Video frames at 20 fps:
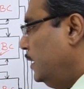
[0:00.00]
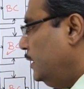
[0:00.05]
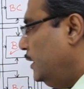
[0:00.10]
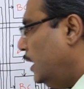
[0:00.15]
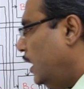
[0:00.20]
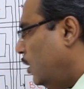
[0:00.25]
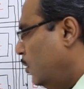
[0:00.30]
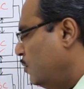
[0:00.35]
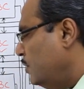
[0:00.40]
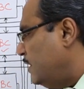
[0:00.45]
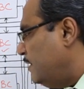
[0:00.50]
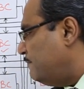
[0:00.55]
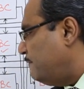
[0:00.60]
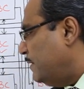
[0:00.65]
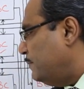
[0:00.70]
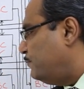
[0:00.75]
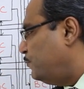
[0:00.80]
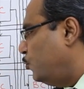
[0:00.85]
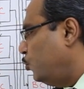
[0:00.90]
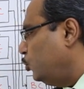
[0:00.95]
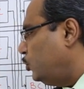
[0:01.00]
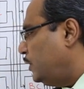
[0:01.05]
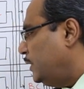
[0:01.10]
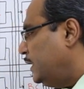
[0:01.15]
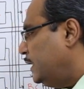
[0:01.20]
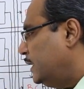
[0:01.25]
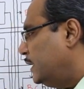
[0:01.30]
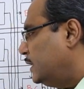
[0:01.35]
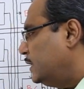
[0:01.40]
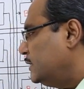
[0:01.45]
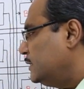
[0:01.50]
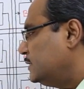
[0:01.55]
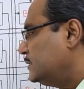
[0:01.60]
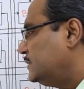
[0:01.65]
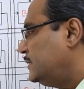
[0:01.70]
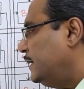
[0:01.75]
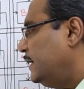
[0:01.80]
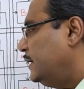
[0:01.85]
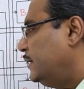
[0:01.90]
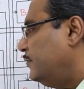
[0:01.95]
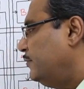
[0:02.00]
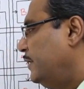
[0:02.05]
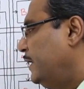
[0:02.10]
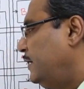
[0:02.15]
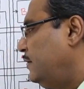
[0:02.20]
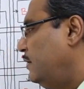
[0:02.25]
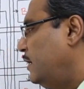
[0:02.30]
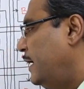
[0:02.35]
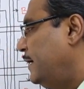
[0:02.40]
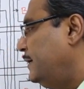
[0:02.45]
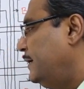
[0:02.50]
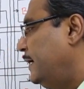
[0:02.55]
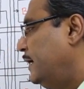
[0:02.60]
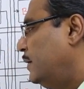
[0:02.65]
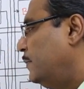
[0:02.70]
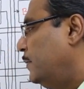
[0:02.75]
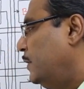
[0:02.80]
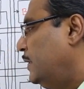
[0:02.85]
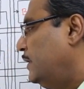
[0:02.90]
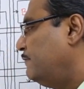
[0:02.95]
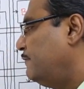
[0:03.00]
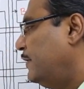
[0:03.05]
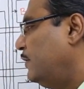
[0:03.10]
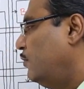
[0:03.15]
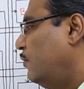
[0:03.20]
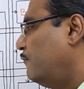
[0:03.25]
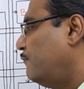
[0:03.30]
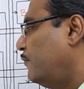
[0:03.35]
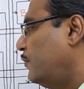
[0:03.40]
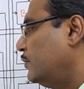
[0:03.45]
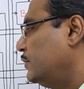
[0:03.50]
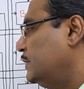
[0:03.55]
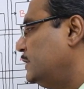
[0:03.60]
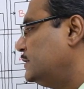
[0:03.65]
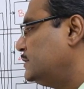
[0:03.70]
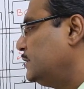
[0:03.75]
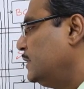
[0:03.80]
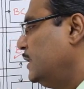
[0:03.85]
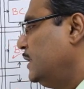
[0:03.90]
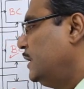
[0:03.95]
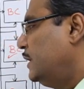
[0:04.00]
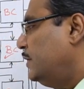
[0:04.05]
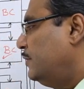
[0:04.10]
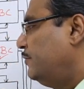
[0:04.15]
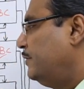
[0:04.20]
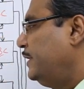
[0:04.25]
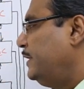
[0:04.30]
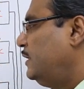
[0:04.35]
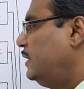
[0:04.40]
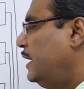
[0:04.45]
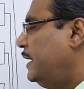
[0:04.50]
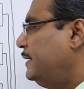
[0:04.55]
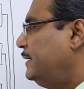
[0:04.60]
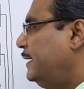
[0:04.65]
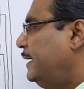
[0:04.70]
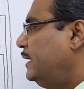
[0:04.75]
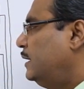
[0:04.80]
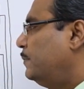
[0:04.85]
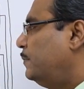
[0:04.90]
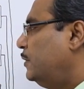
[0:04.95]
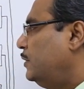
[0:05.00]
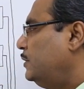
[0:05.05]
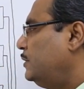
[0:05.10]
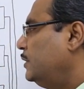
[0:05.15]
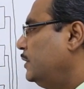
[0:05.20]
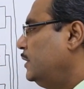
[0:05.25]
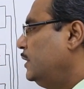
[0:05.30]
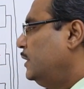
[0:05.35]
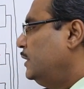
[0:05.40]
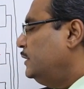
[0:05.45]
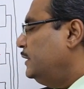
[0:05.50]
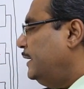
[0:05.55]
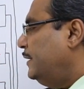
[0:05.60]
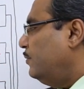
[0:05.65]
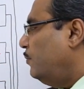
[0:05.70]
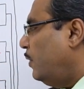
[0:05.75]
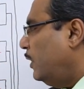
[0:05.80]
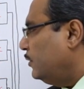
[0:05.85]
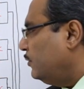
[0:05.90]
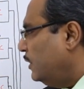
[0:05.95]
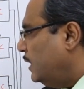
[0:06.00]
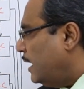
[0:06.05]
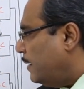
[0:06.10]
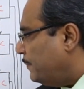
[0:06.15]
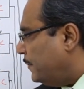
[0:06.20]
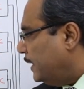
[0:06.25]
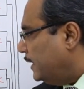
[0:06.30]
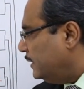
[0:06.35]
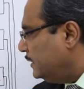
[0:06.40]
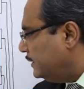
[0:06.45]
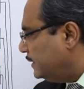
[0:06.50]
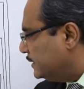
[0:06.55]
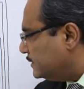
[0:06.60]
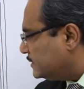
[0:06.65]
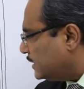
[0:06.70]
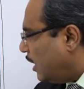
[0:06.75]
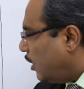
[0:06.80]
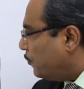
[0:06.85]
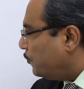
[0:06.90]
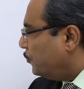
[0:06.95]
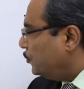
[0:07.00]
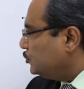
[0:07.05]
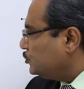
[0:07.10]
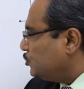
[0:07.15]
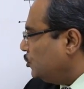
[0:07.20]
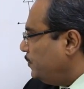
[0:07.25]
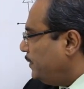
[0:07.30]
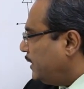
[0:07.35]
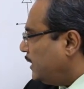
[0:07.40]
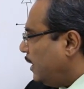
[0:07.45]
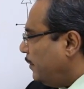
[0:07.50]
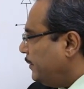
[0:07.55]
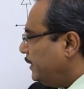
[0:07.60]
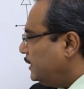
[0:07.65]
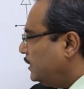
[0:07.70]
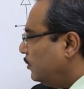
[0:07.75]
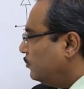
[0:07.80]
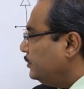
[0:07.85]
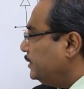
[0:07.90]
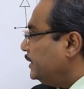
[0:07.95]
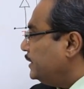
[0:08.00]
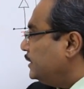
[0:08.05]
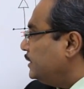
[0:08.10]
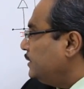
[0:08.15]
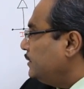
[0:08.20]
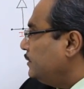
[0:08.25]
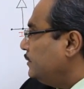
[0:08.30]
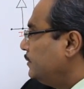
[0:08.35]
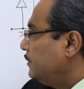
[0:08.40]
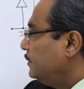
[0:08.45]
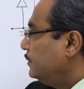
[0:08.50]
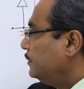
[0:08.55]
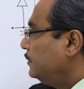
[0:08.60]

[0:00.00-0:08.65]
Now, if I put here say read line enabled, if I go for this read line enabled, then what will happen? These outputs will be coming down here.